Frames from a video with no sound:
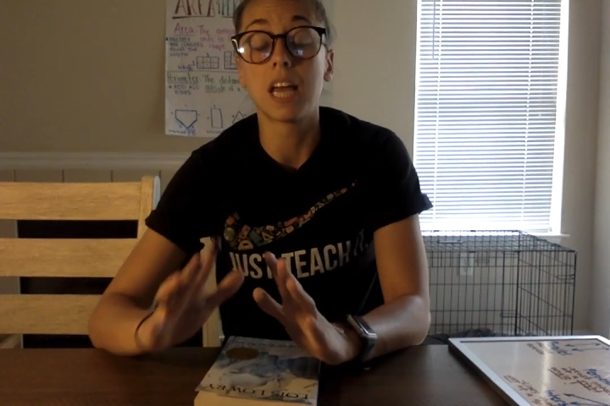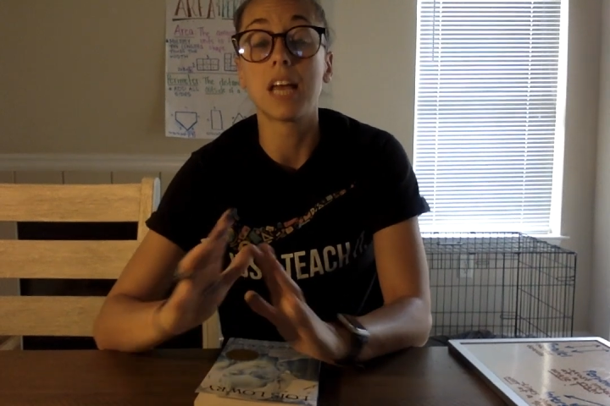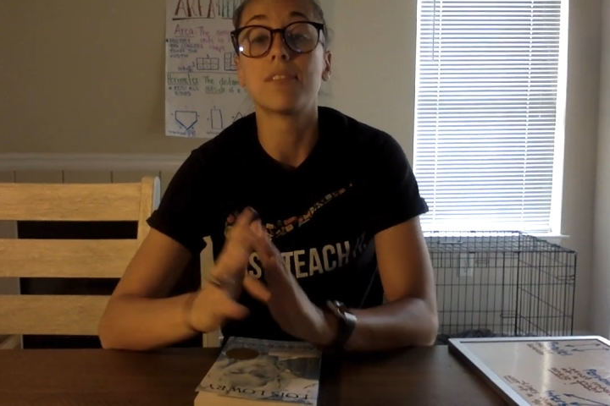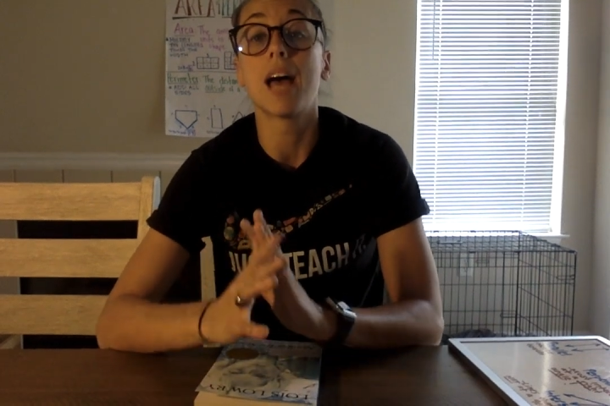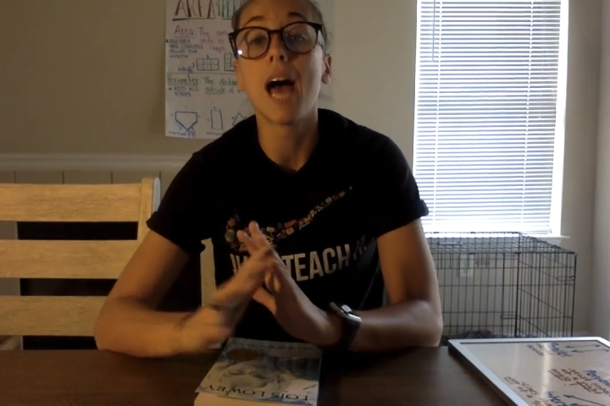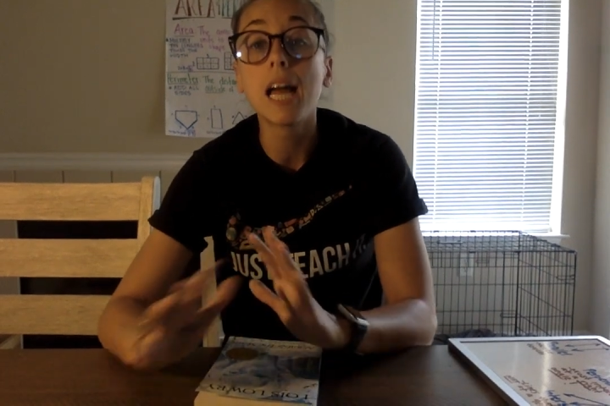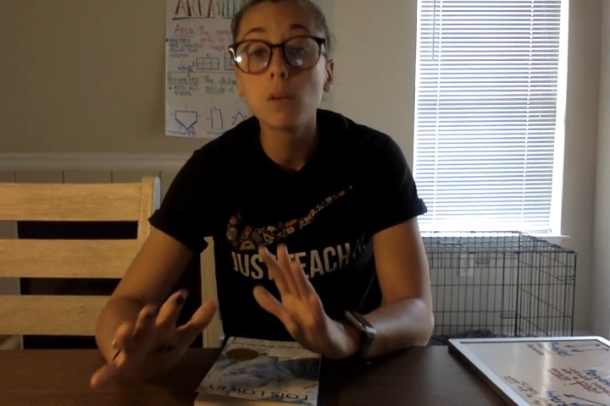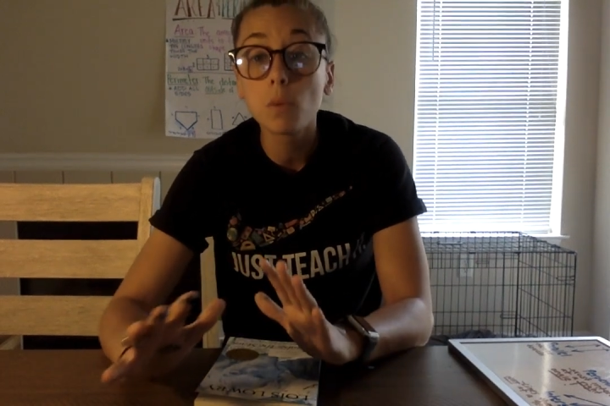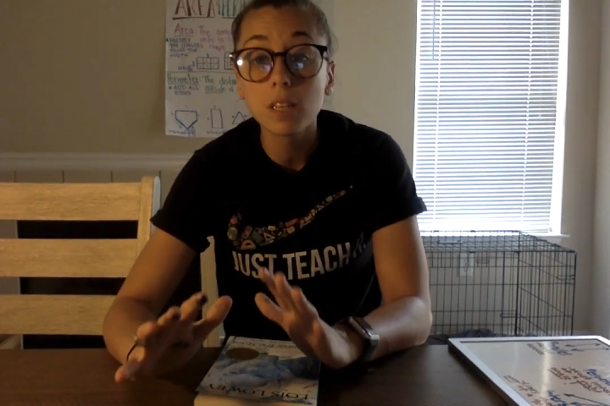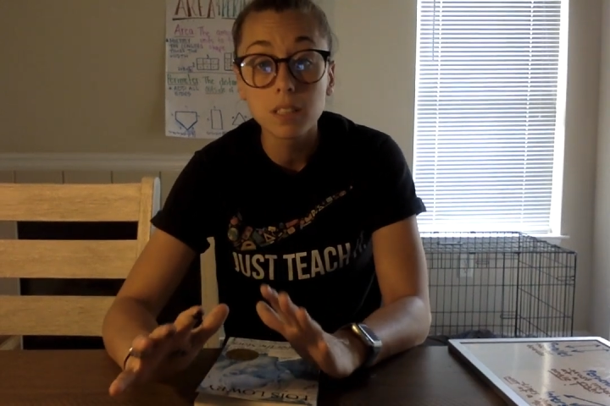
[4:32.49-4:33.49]
if
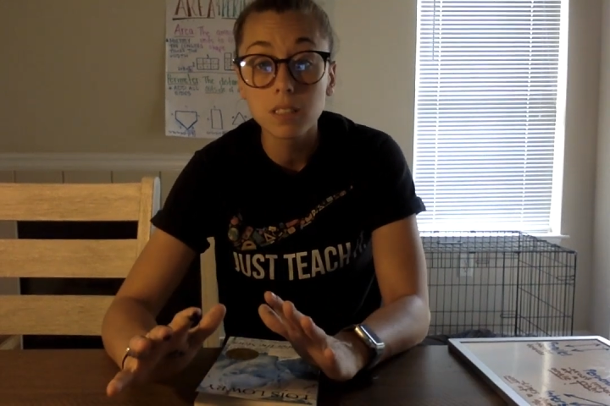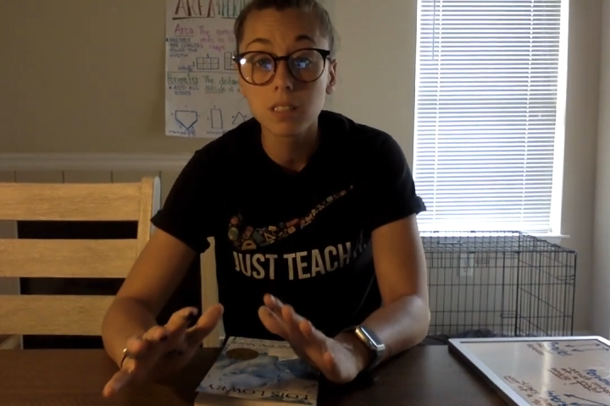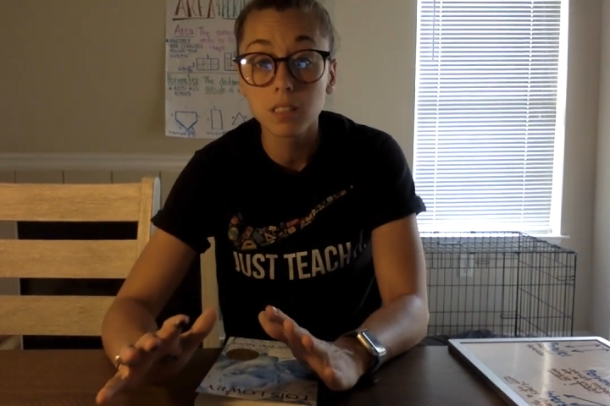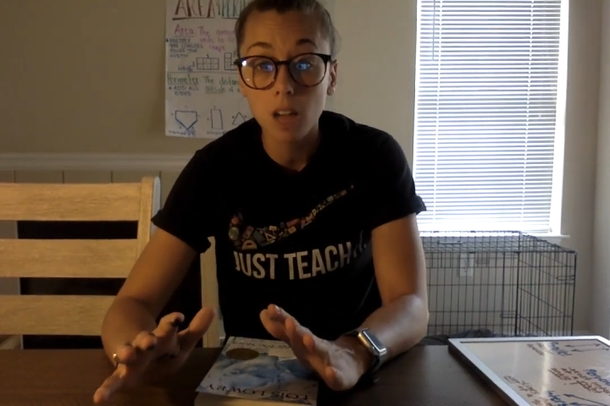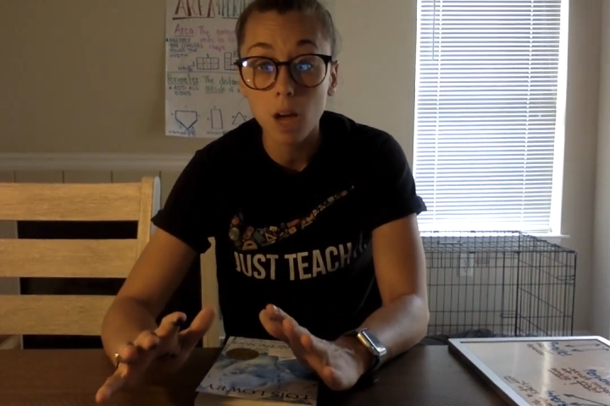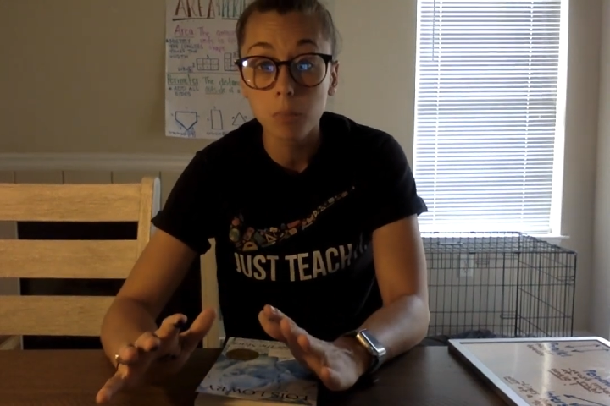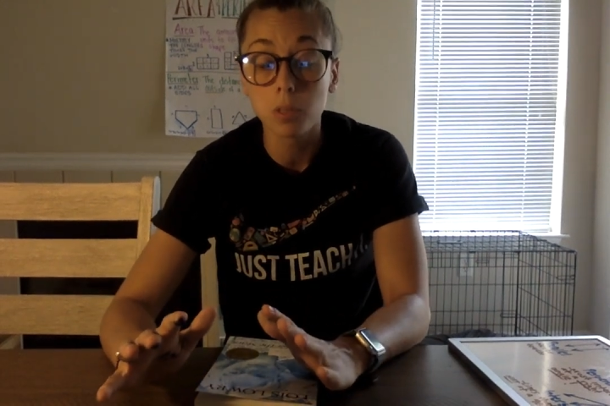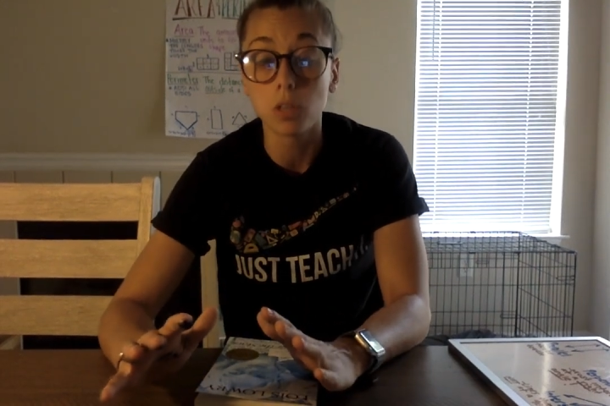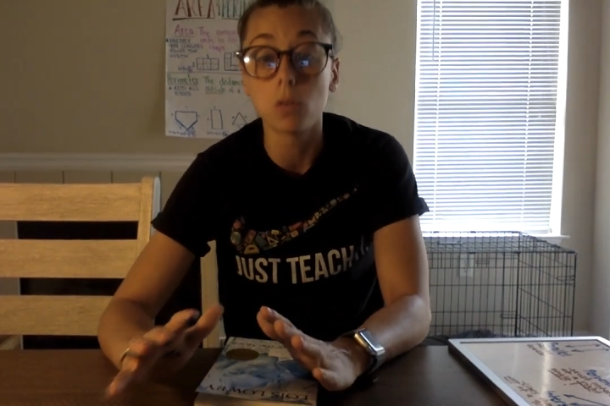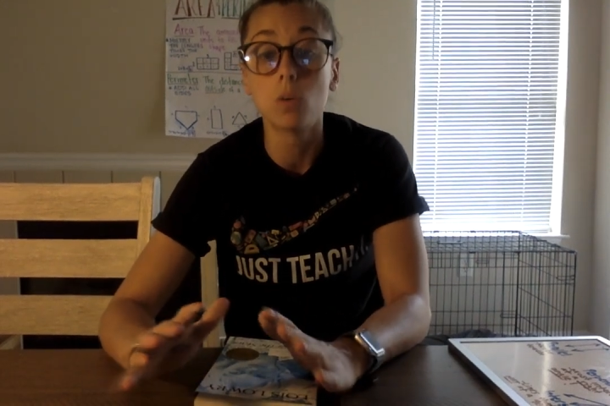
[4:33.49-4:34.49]
anyone is to stop
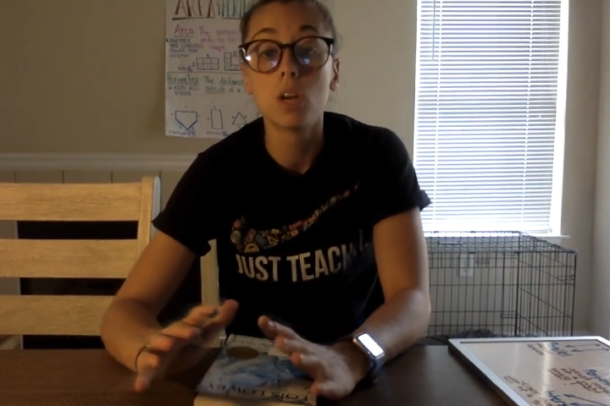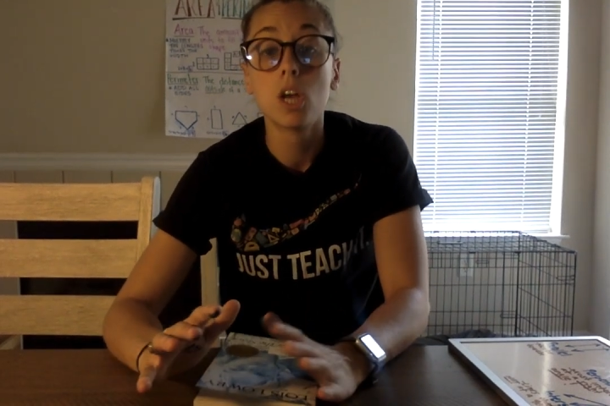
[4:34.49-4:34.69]
you,